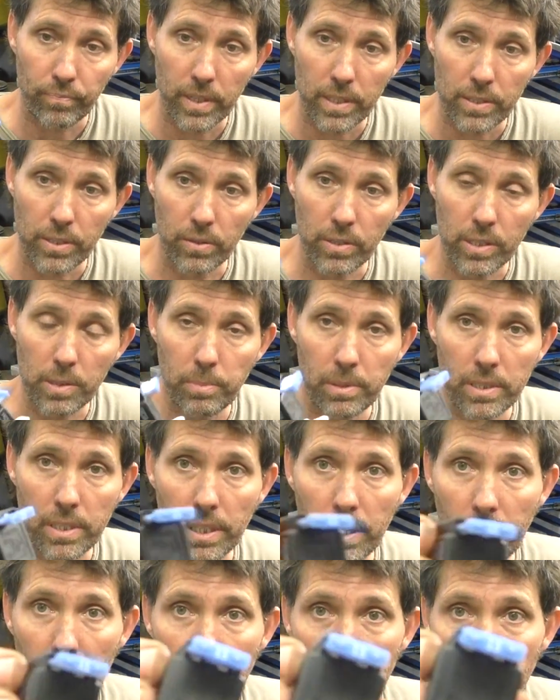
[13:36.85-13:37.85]
So this
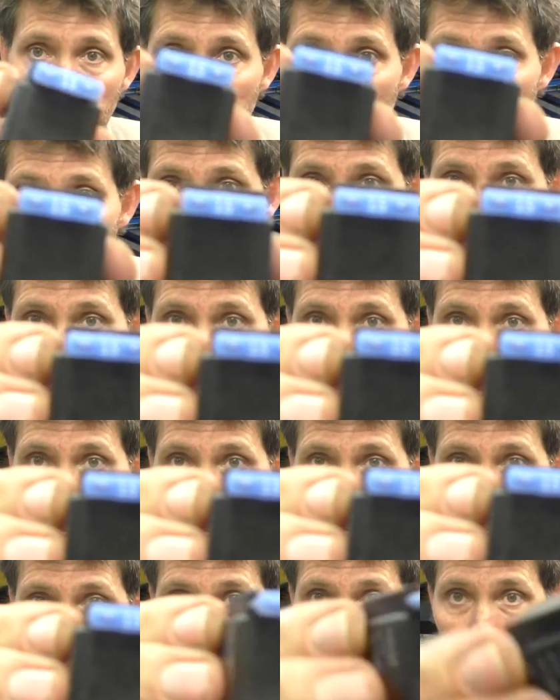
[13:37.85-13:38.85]
particular relay
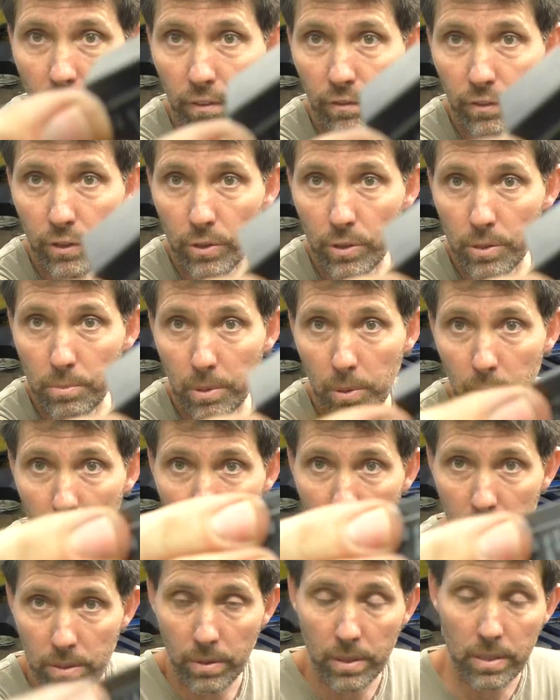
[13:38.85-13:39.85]
has a fuse built
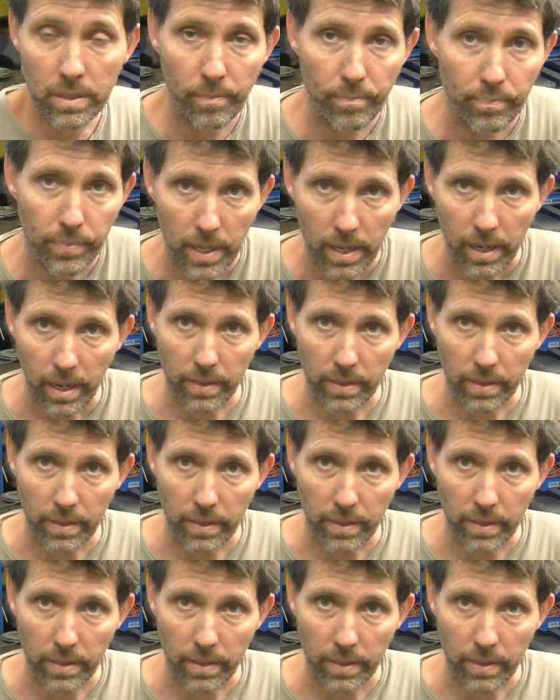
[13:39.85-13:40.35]
into it,